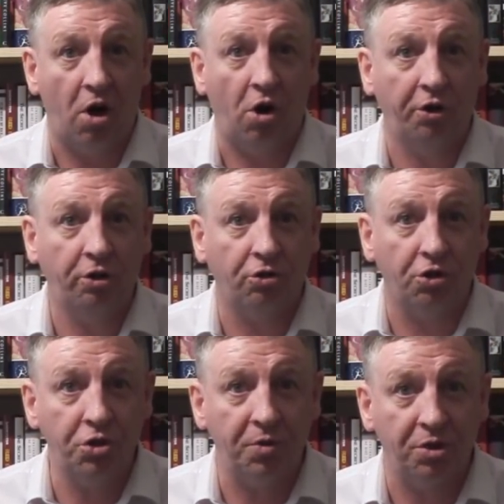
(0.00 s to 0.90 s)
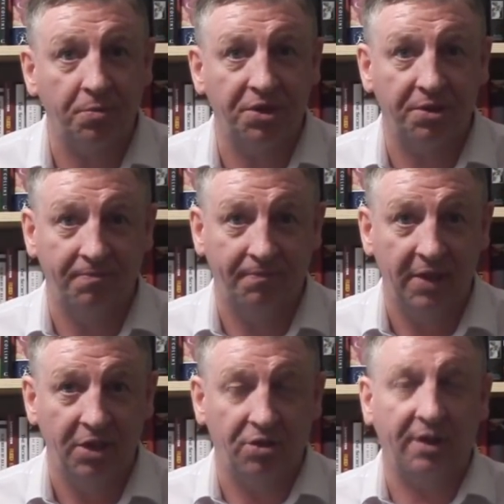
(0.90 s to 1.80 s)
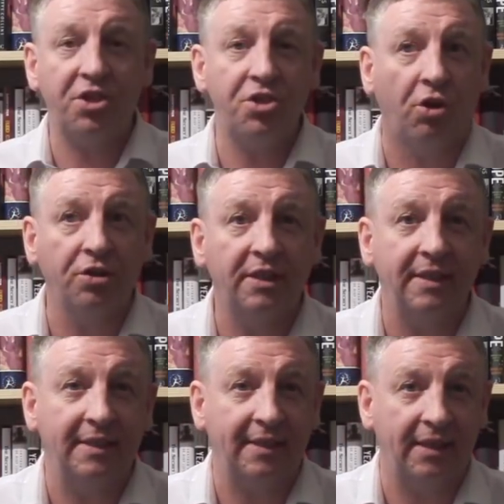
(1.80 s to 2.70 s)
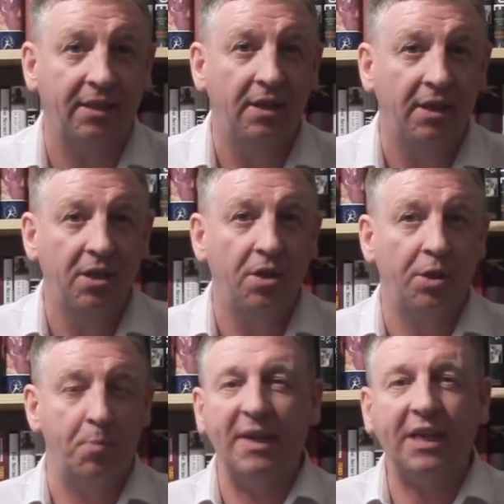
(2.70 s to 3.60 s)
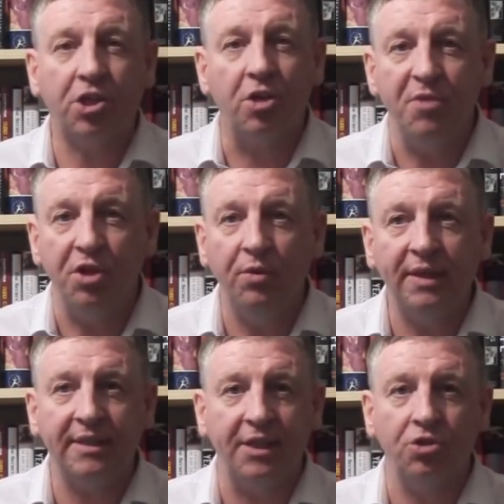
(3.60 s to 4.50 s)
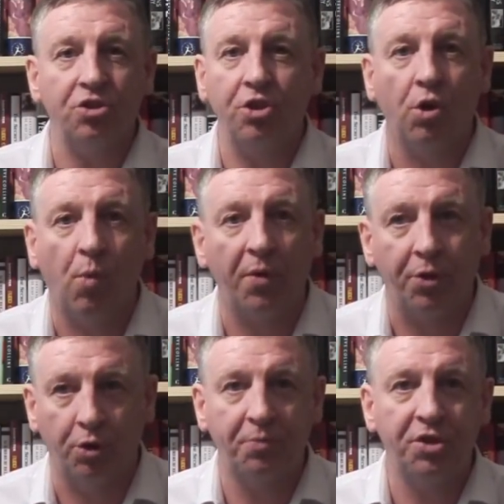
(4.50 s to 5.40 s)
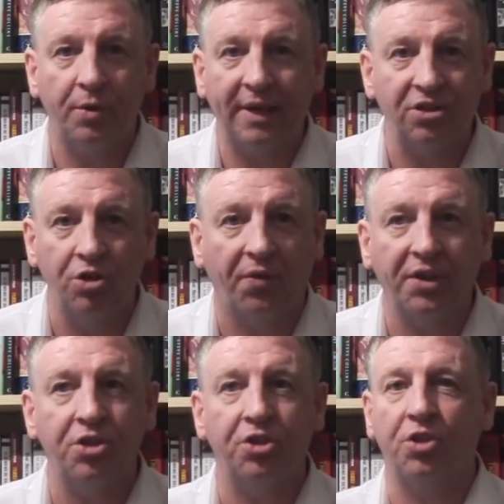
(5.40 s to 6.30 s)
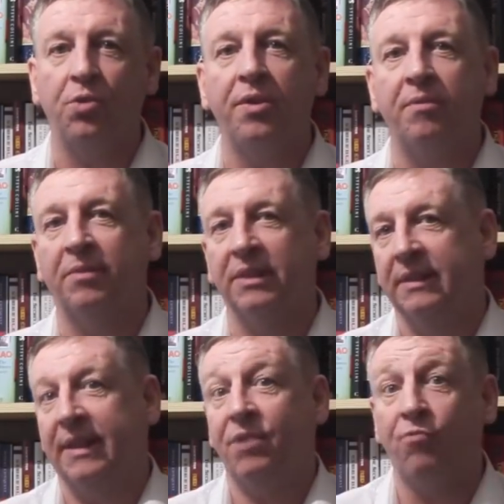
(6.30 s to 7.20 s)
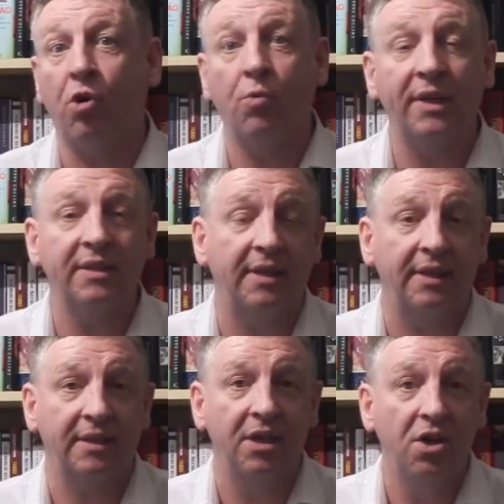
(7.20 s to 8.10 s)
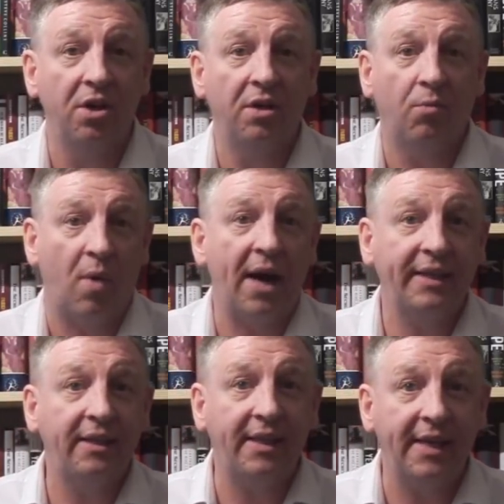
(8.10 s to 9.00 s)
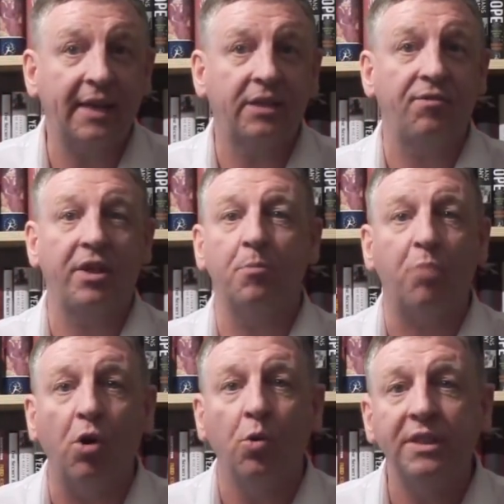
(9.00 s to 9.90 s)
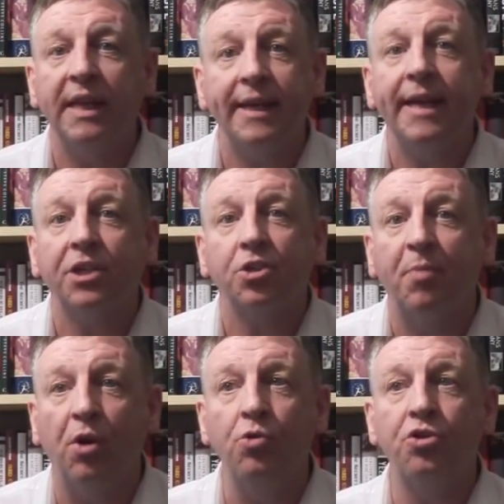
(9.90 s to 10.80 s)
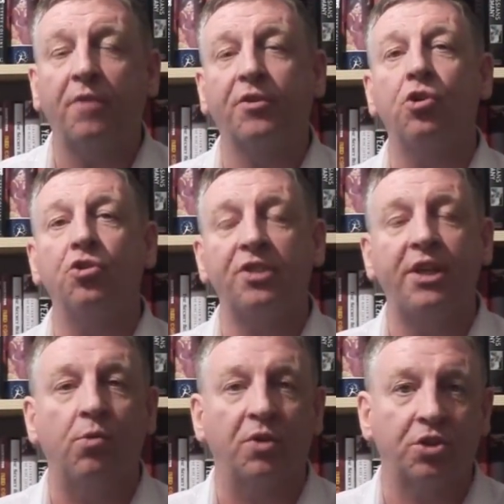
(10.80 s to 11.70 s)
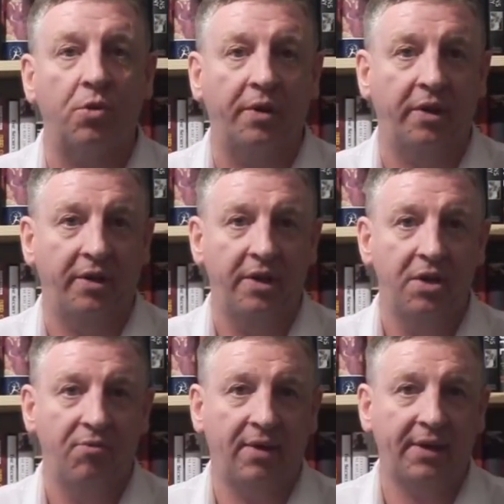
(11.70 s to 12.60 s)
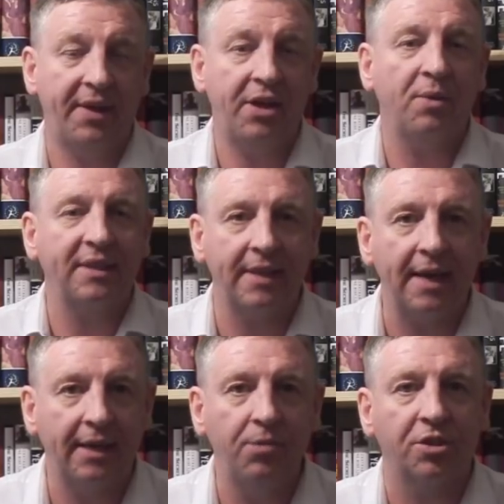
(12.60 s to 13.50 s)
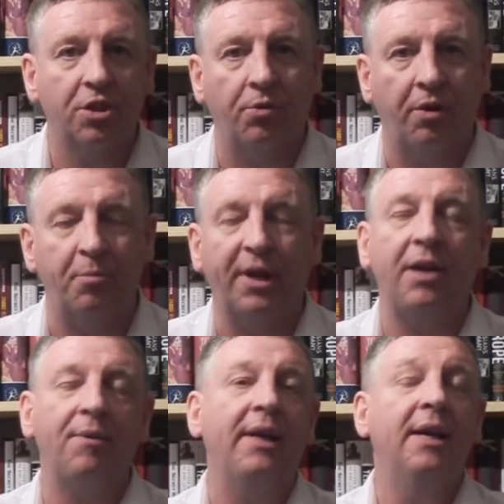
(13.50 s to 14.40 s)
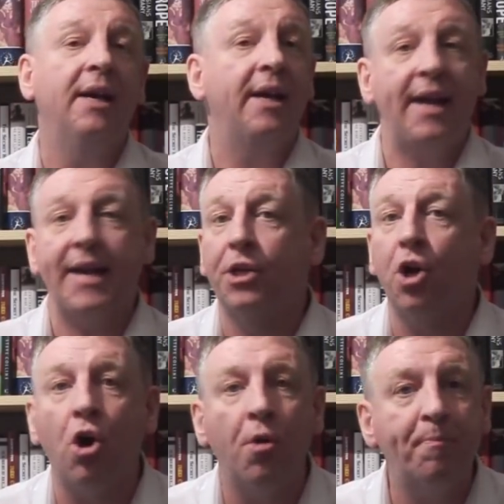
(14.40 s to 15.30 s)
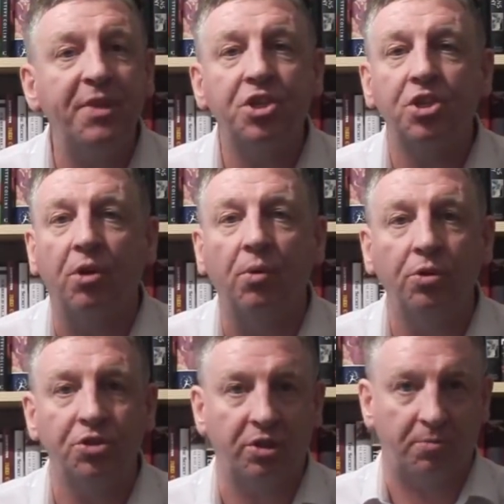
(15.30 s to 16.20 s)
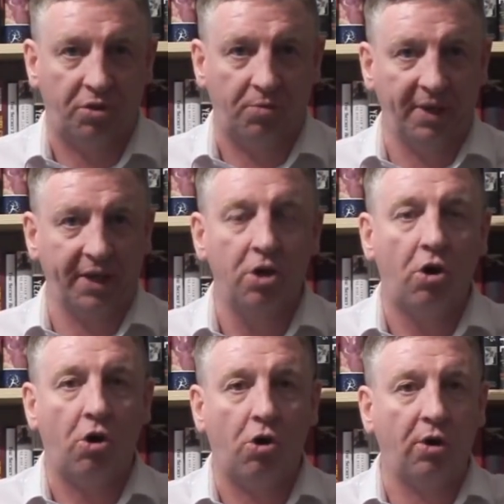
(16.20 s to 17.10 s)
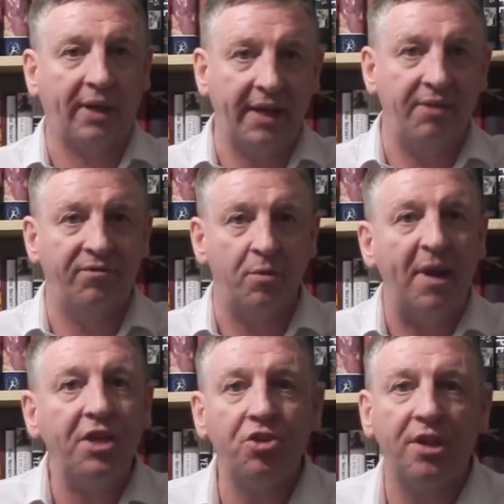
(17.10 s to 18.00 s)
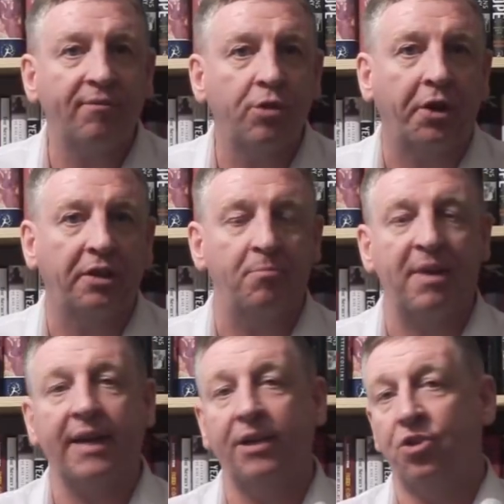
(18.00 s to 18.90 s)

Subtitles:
Arnold Deutsch was up to. So this nonsense that the bigger community doesn't know what they're up to and has nothing to do with them, well, like Rockwell says, why did they actively oppose any exposure? Of course they know what's going on, right? They know exactly what's going on. But anyway, it can't be sold to the public, all that information I've got at the back.